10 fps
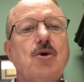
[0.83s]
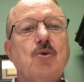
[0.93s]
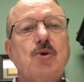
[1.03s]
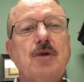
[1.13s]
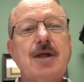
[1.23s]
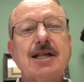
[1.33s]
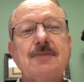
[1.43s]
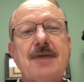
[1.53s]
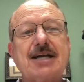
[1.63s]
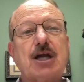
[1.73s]
Well,
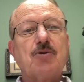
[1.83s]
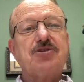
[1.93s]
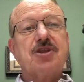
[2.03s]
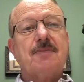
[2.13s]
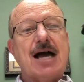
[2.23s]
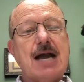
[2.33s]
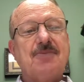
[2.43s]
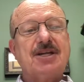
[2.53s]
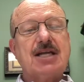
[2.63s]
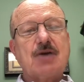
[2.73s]
welcome back to our read through the
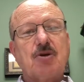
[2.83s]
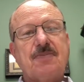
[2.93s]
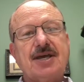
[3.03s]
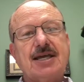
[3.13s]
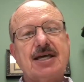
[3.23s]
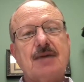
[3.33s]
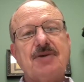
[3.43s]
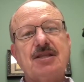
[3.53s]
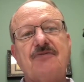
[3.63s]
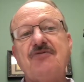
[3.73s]
Bible. Today we're picking
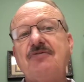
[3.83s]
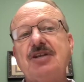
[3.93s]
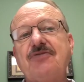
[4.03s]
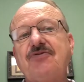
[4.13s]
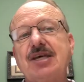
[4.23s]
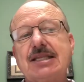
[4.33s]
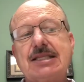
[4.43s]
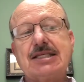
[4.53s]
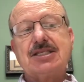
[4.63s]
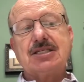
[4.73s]
up in the
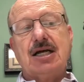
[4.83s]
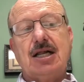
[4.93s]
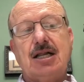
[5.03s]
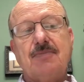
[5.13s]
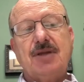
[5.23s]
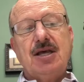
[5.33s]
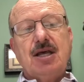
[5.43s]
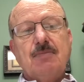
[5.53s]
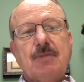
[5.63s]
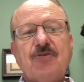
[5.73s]
55th Psalm.
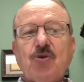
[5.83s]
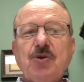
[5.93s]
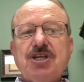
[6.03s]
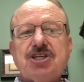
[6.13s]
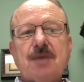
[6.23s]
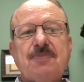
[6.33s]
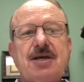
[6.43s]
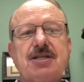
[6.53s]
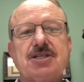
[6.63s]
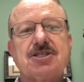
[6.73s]
But before we jump
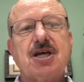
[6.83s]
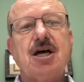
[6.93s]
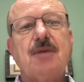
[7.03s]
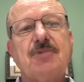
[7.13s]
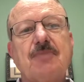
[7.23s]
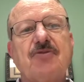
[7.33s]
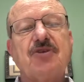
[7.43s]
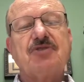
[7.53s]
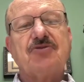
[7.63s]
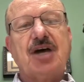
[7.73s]
into Psalm number
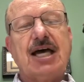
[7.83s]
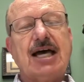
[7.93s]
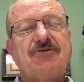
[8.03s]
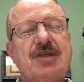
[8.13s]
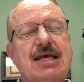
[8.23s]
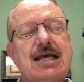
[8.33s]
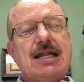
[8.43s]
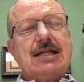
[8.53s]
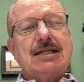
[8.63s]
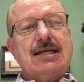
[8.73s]
55,
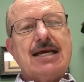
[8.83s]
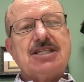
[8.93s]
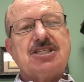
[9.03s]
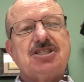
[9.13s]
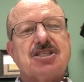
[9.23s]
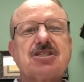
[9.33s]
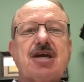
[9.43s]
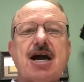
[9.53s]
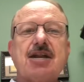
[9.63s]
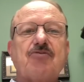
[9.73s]
let's just
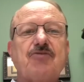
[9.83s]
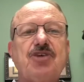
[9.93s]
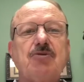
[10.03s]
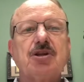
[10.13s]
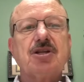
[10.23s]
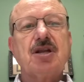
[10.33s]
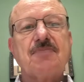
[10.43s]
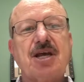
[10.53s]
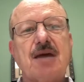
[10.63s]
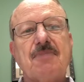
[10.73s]
kind of review a little
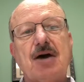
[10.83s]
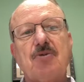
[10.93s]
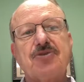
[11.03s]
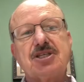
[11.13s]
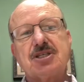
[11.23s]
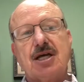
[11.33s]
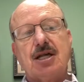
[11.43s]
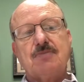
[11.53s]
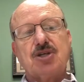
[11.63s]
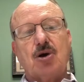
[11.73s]
bit about what the
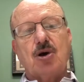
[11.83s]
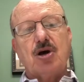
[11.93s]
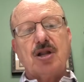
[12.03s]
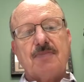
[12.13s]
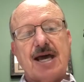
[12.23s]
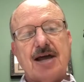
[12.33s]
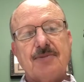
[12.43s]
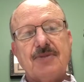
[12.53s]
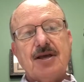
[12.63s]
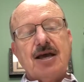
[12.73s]
Psalms are all
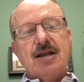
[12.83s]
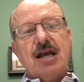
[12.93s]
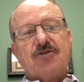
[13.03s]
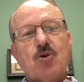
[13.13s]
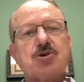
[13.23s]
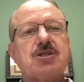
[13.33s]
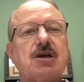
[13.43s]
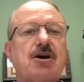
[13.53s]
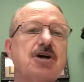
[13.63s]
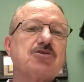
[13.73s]
about. Now, of course,
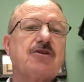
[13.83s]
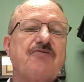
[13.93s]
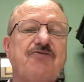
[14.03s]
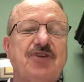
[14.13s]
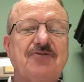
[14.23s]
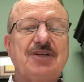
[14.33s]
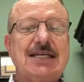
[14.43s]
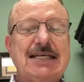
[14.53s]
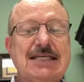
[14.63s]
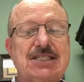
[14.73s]
there are
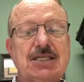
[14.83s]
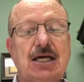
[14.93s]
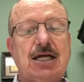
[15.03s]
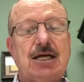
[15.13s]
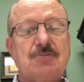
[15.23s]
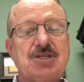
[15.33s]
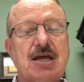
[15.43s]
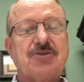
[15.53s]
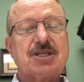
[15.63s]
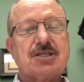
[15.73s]
150 Psalms,
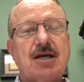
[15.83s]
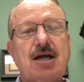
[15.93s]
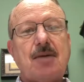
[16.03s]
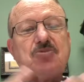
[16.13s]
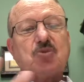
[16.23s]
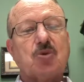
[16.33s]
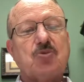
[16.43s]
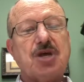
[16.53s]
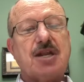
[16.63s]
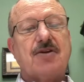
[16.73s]
and the Psalms were
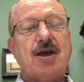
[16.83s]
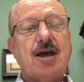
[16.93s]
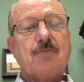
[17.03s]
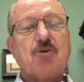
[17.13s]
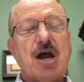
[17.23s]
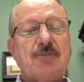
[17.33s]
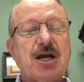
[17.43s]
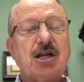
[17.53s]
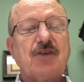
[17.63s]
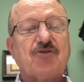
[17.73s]
written
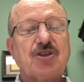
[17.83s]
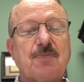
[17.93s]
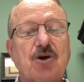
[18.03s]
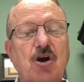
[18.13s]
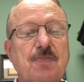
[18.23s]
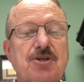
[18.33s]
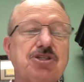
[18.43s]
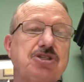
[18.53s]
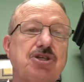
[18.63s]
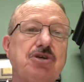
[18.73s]
primarily for the
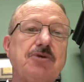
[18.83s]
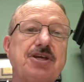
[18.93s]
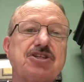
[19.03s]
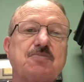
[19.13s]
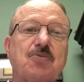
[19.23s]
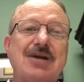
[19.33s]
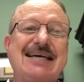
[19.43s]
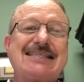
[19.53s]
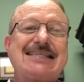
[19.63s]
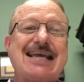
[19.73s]
purpose to
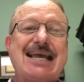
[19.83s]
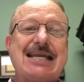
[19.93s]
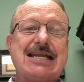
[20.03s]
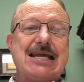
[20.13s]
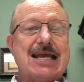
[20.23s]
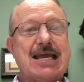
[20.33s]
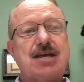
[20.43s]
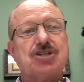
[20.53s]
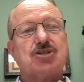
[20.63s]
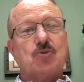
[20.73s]
express and
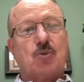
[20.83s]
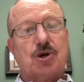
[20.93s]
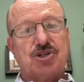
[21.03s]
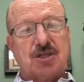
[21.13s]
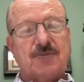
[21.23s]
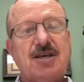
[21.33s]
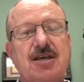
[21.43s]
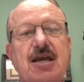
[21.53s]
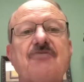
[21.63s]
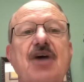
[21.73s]
enhance worship.
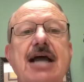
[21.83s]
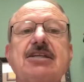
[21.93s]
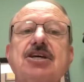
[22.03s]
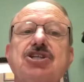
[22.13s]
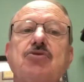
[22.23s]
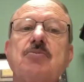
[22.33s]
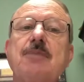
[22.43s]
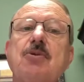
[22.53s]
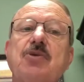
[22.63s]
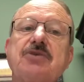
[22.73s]
In fact, as you
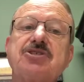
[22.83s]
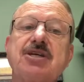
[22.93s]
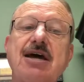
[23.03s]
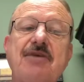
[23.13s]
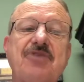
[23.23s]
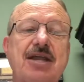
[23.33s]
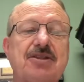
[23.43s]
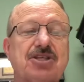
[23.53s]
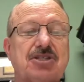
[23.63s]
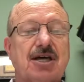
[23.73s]
remember, we have said
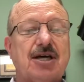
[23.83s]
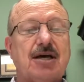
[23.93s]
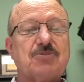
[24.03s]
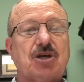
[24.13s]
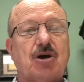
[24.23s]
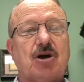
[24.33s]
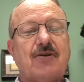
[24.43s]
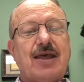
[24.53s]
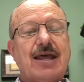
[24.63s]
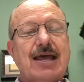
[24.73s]
that the Psalms
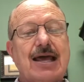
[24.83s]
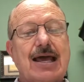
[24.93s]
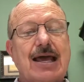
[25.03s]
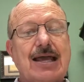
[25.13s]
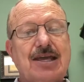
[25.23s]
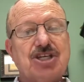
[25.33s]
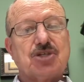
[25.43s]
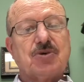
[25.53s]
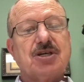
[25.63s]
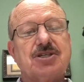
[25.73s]
are
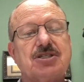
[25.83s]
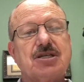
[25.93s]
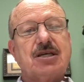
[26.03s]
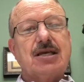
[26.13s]
Israel's